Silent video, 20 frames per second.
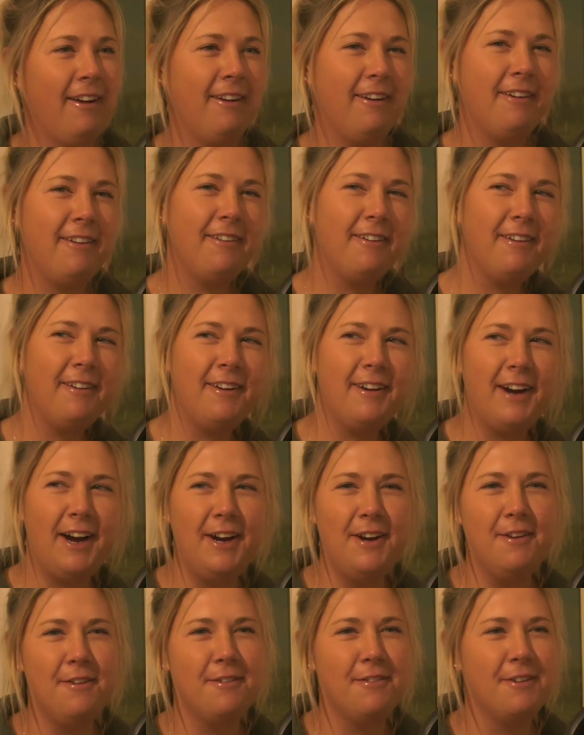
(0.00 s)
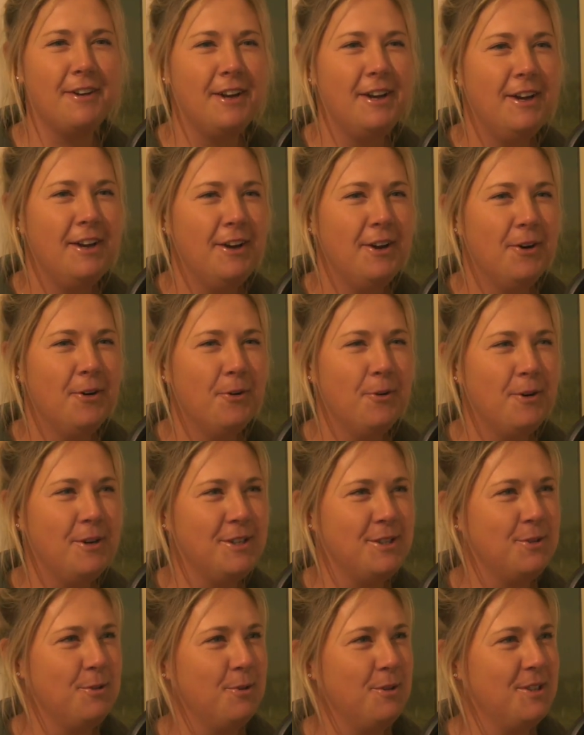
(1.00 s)
I kind of
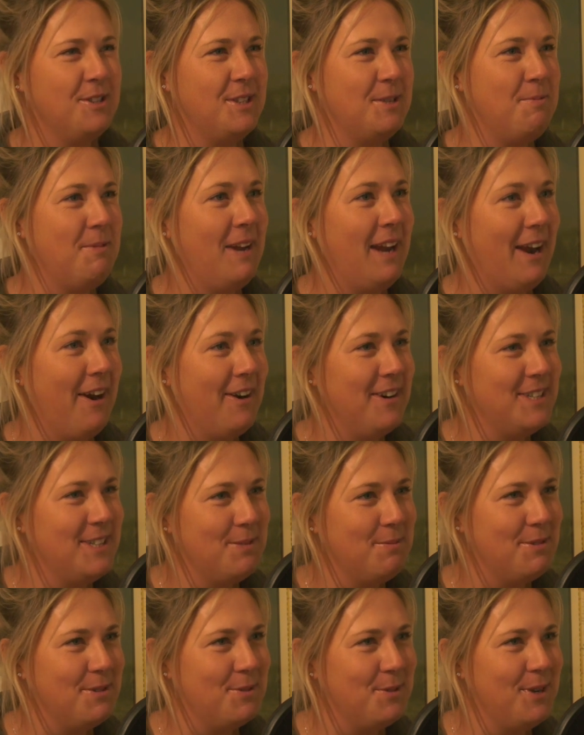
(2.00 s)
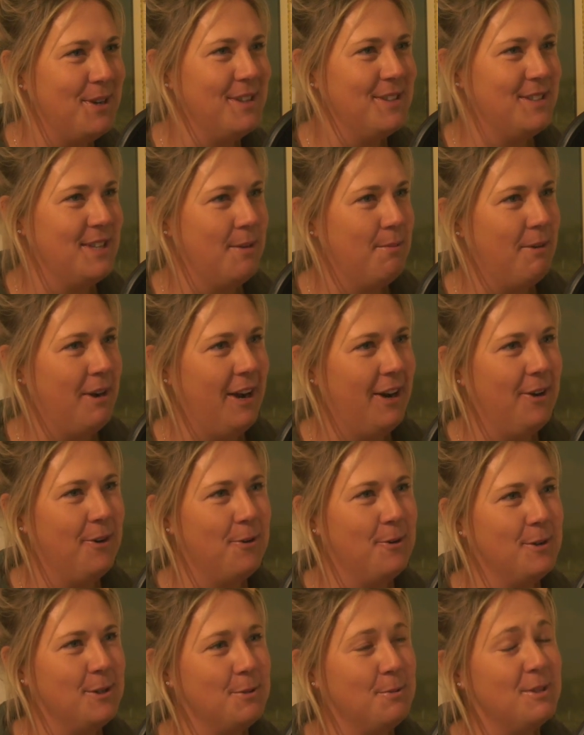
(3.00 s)
always saw the similarity between a zebra and a
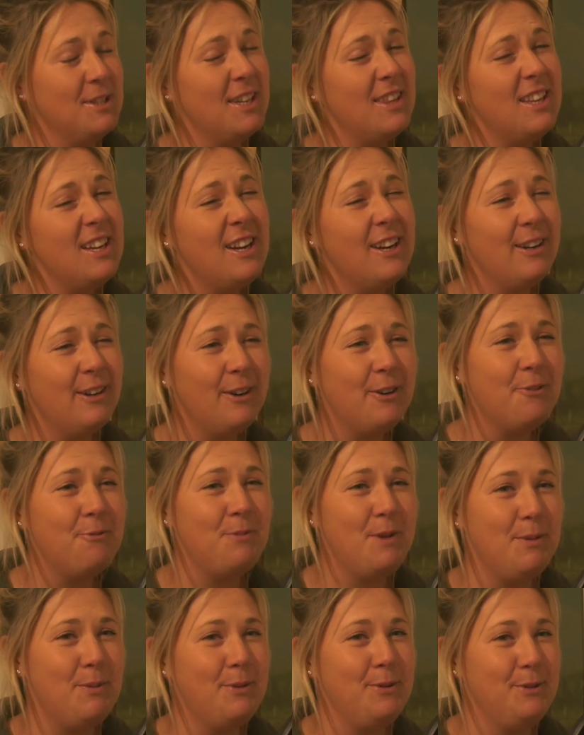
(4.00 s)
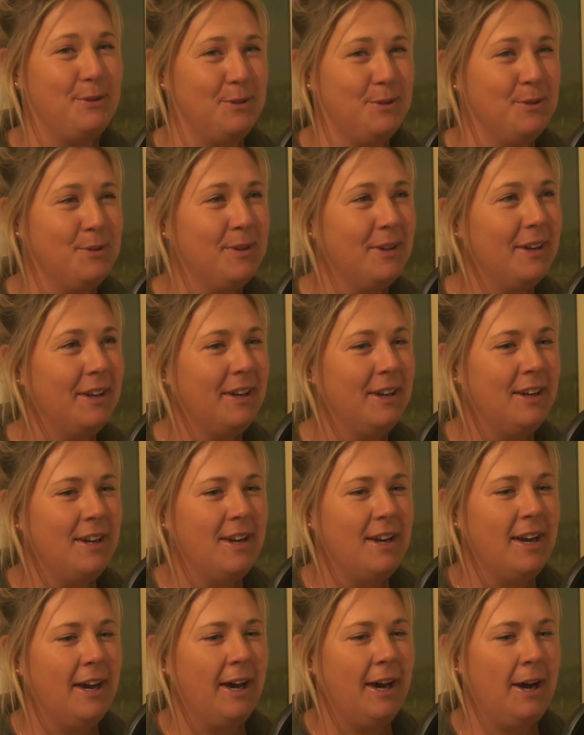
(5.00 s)
horse, which I think a lot of people do.
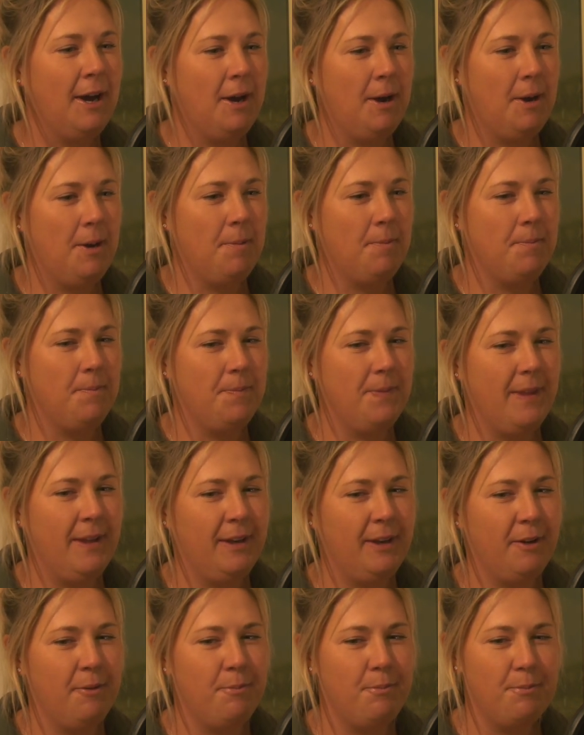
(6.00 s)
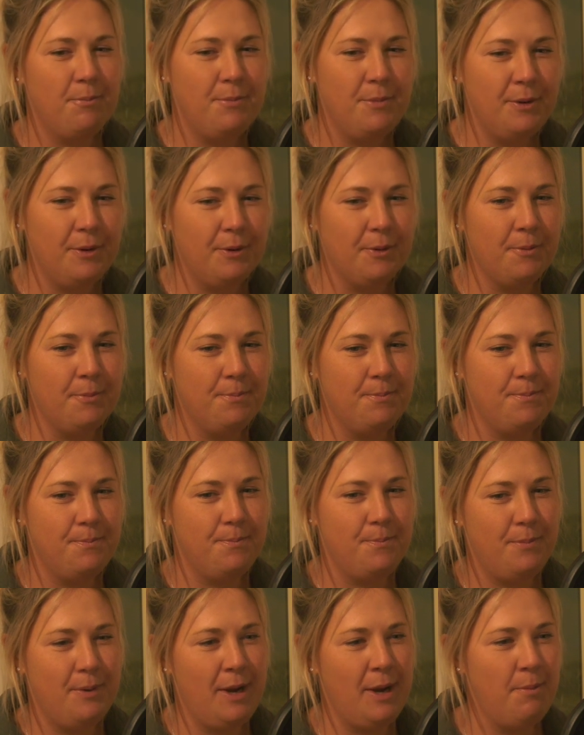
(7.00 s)
Um, and I, you know,
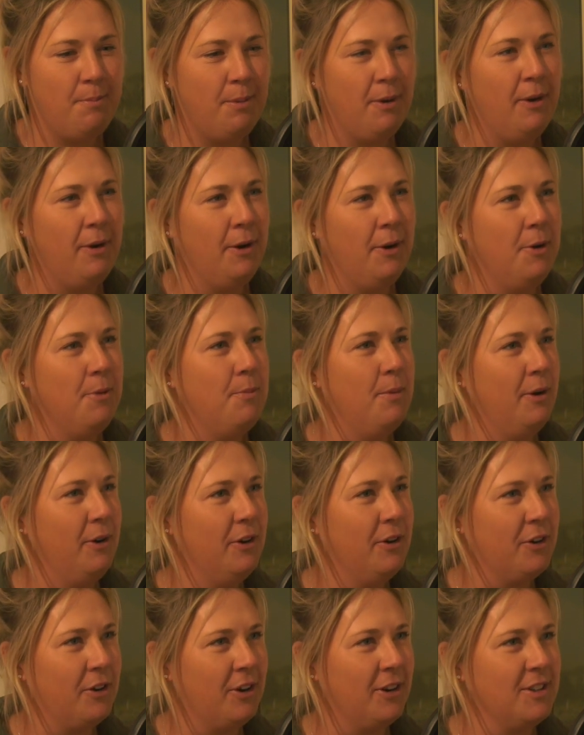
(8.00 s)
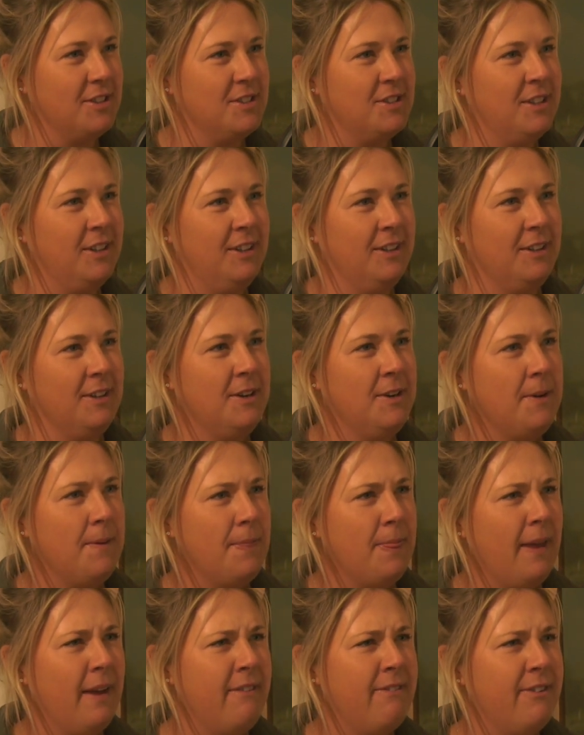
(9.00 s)
played polo, polocrosse, and
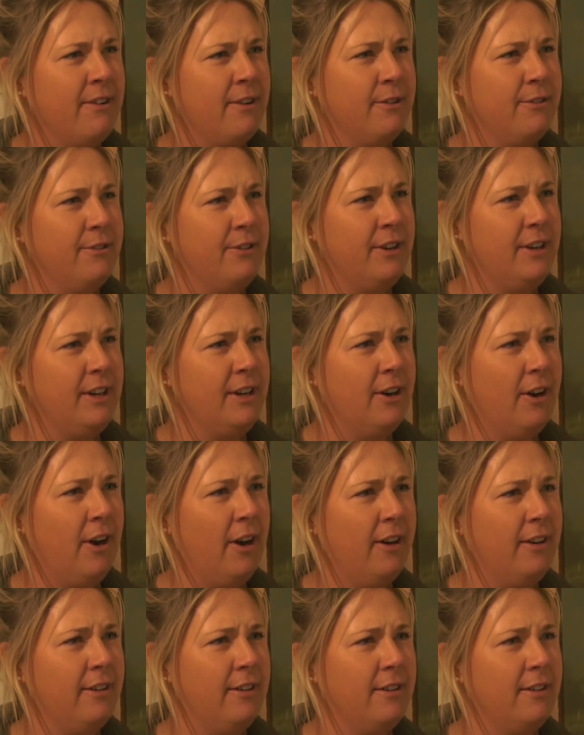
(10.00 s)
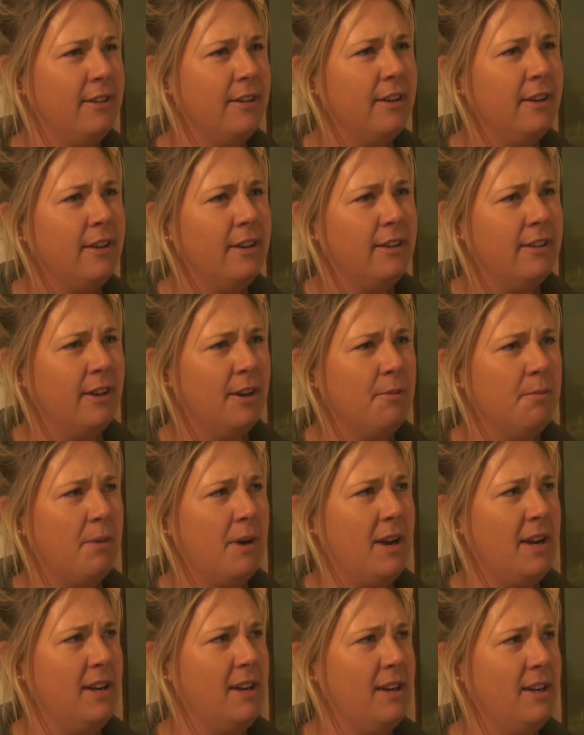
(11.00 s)
I felt very hard done
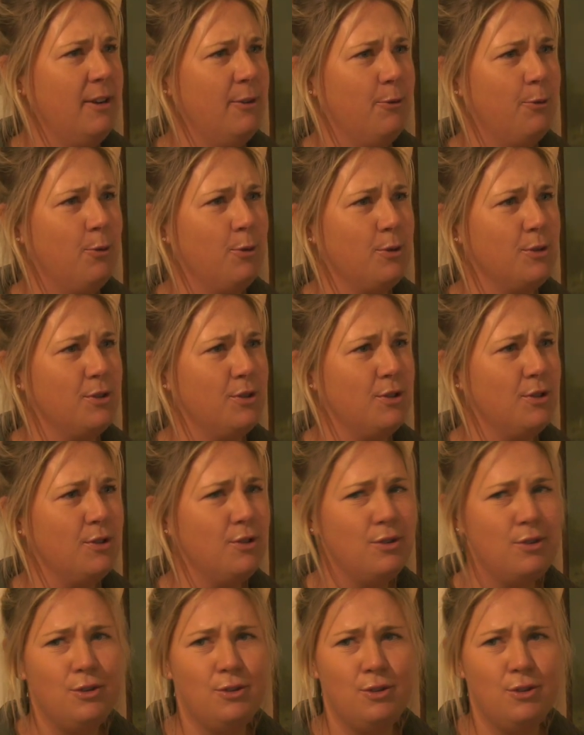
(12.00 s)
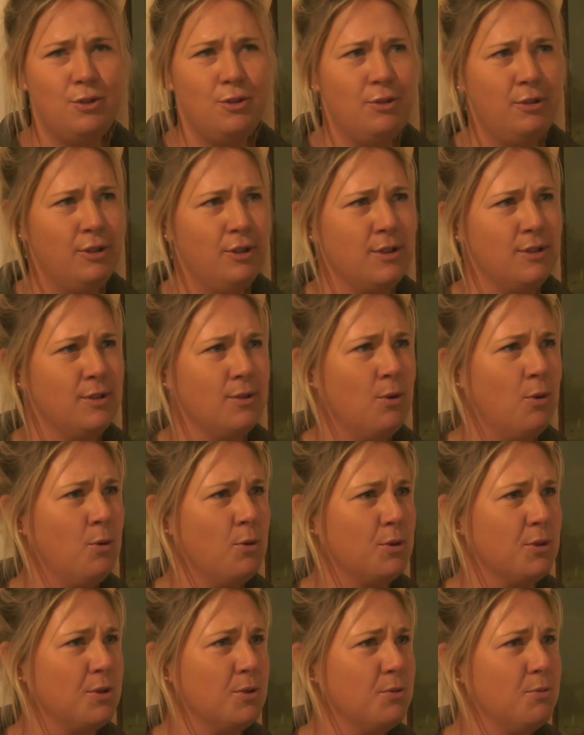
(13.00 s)
by getting forced to shoot this
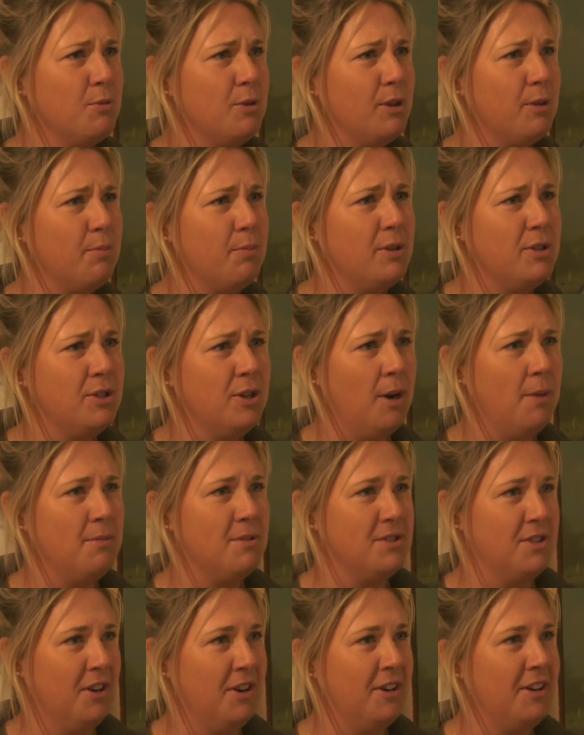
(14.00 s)
horse with pajamas